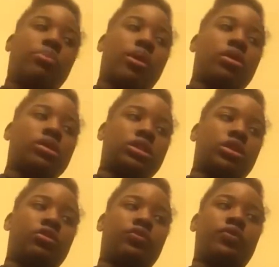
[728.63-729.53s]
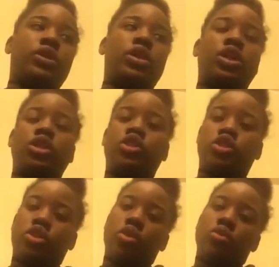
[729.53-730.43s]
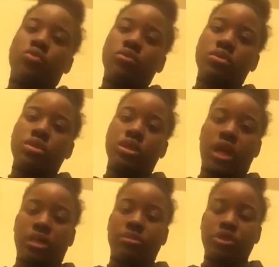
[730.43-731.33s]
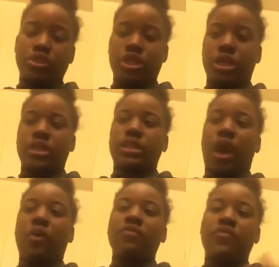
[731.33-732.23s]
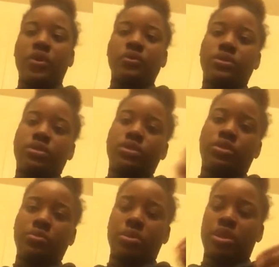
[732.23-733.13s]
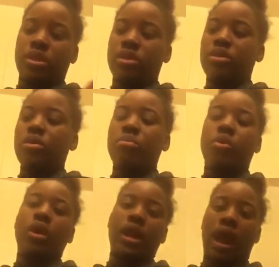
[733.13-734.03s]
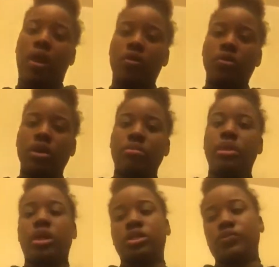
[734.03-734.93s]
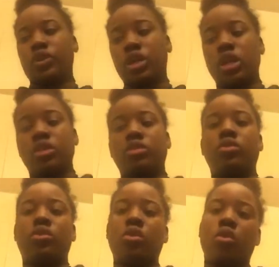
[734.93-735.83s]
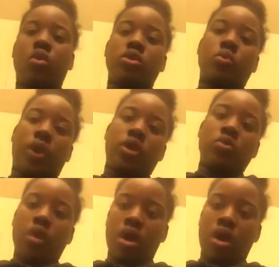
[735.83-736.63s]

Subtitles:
it upon herself to show the elementary kids how it felt to be pointed out because of your color or the way you